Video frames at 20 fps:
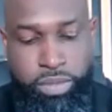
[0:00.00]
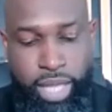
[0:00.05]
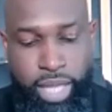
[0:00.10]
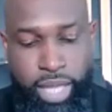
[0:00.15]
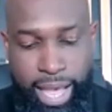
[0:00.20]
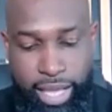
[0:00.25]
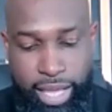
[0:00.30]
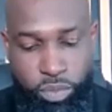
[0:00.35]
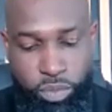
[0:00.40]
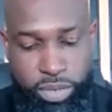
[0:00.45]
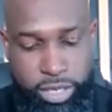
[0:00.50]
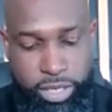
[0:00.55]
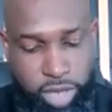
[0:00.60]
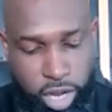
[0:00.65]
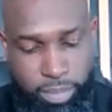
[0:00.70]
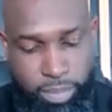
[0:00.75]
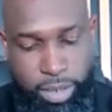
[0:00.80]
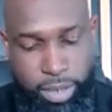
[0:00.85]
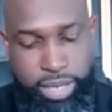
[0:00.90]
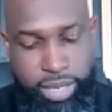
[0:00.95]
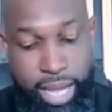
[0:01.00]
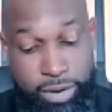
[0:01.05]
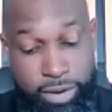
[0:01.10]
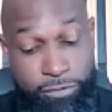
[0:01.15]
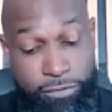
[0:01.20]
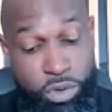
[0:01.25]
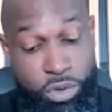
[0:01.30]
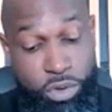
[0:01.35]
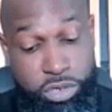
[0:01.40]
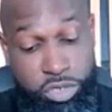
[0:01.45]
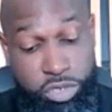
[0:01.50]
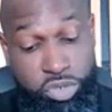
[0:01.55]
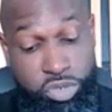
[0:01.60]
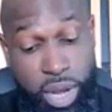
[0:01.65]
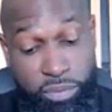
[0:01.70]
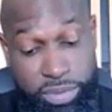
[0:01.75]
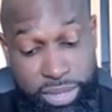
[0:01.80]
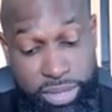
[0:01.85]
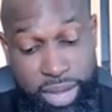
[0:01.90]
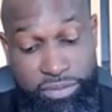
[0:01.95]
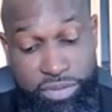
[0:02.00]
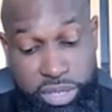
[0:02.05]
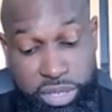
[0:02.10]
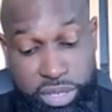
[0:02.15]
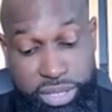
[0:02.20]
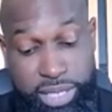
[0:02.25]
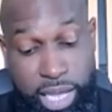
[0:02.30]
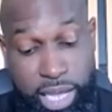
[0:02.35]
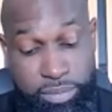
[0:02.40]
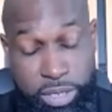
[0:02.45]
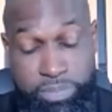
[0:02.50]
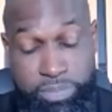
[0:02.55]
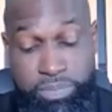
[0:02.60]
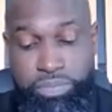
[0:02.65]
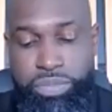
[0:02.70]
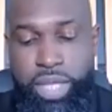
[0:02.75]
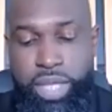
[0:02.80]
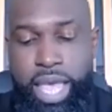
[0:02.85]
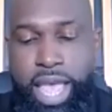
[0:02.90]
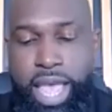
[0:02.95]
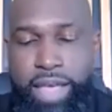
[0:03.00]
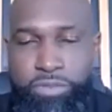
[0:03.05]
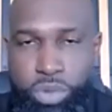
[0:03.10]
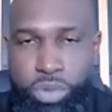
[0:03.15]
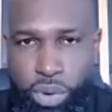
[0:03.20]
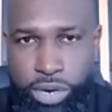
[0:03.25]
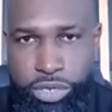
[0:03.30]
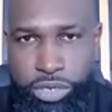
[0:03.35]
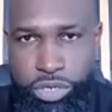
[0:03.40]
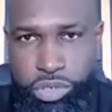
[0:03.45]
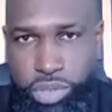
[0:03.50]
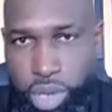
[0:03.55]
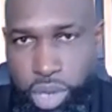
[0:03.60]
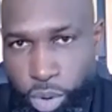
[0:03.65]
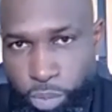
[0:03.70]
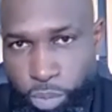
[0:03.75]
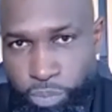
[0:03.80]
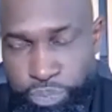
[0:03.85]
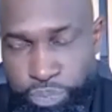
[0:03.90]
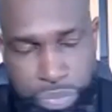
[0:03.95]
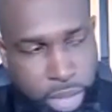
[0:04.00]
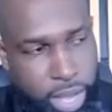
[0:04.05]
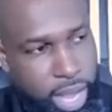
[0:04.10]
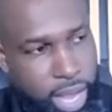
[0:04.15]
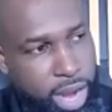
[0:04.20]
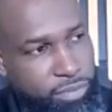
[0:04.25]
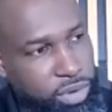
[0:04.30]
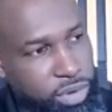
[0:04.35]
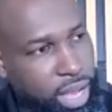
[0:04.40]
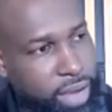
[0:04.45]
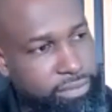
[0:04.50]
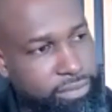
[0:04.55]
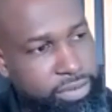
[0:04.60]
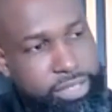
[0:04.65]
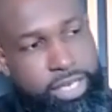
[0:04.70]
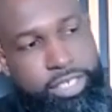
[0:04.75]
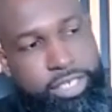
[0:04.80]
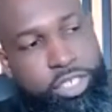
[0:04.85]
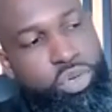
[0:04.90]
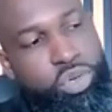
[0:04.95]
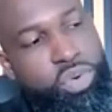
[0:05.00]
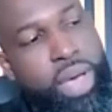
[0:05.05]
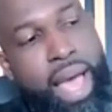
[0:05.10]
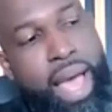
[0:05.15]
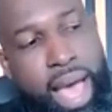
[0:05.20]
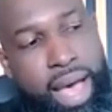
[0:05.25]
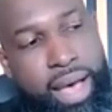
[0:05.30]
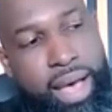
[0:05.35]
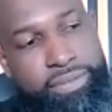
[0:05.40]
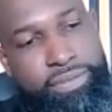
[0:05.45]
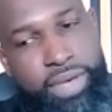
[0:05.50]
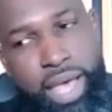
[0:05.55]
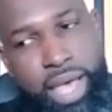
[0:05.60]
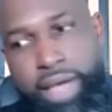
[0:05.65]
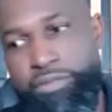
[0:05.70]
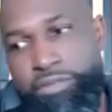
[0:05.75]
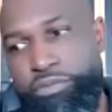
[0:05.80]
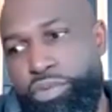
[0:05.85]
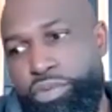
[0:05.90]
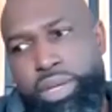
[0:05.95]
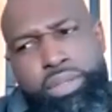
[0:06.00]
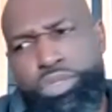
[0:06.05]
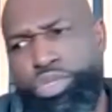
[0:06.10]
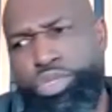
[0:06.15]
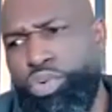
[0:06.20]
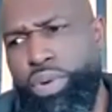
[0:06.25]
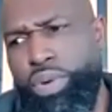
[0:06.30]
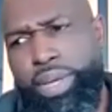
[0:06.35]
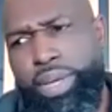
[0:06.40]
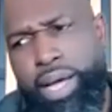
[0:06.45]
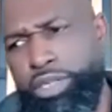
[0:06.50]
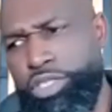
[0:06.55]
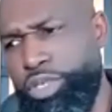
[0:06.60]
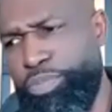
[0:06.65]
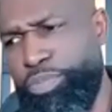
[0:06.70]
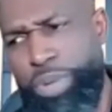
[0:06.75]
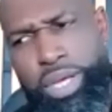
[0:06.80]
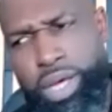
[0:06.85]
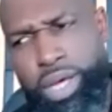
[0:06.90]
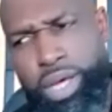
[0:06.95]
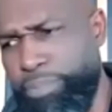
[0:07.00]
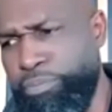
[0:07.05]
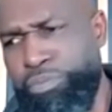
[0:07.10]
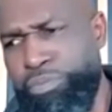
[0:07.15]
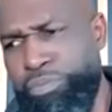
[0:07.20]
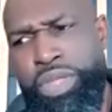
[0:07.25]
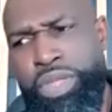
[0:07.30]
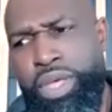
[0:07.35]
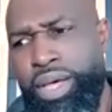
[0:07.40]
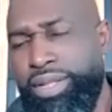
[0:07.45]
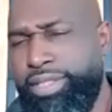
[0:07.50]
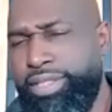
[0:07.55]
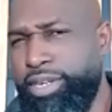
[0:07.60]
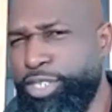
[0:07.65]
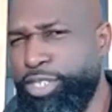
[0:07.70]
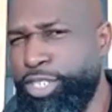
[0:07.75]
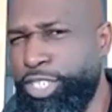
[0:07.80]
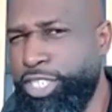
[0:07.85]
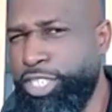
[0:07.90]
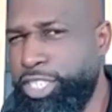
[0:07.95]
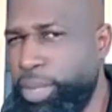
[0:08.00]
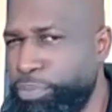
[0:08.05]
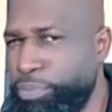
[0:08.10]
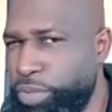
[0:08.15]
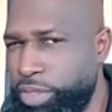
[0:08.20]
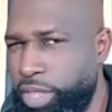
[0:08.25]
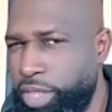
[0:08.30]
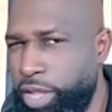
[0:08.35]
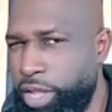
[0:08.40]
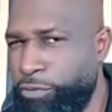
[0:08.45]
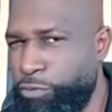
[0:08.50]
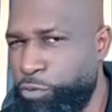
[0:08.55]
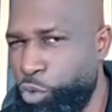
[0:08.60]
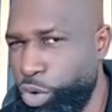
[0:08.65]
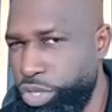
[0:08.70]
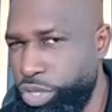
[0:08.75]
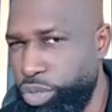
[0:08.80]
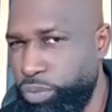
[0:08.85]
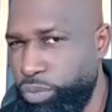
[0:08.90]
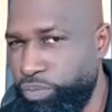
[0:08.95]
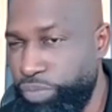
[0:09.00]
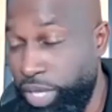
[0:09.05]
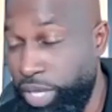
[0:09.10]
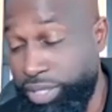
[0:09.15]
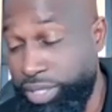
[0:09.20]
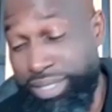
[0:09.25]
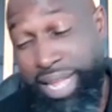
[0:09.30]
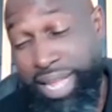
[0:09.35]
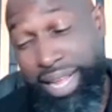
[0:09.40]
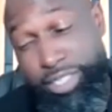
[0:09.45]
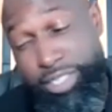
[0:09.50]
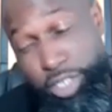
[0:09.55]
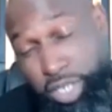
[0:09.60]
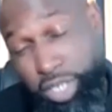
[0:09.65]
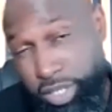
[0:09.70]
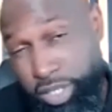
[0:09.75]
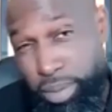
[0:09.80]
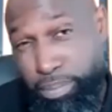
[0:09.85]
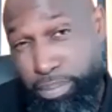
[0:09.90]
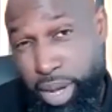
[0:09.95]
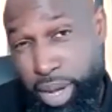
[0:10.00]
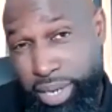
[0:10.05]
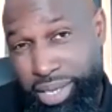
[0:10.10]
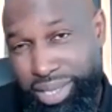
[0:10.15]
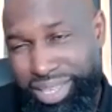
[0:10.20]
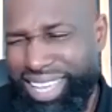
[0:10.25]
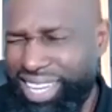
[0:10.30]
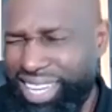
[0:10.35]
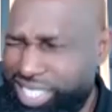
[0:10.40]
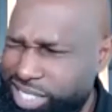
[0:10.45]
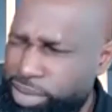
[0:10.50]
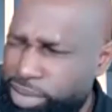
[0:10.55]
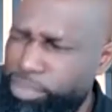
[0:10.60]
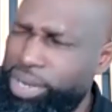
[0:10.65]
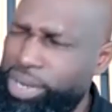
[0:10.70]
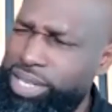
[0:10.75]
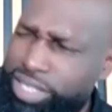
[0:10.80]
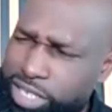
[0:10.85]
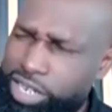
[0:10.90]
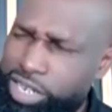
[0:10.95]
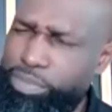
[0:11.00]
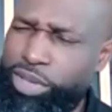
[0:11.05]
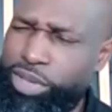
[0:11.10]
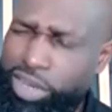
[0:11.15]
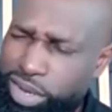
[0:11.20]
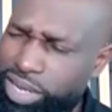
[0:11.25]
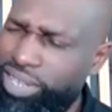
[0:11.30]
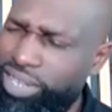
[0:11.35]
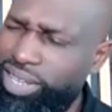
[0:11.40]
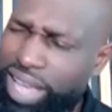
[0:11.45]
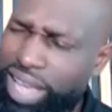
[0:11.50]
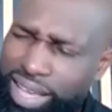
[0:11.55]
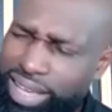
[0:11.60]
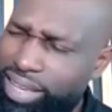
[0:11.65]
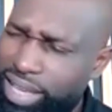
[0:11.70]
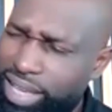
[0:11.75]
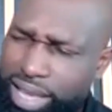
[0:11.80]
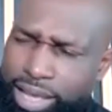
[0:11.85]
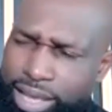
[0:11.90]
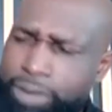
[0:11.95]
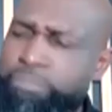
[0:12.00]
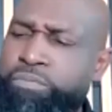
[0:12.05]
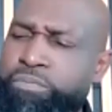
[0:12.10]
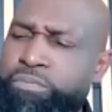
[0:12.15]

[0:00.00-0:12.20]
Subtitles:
And when I talk about how to fuel your drive with every assignment, everywhere you go, every conversation you have, every new account you pick up, there's something there for you. It's not just the money. Yes, the money's going to be good. Yeah.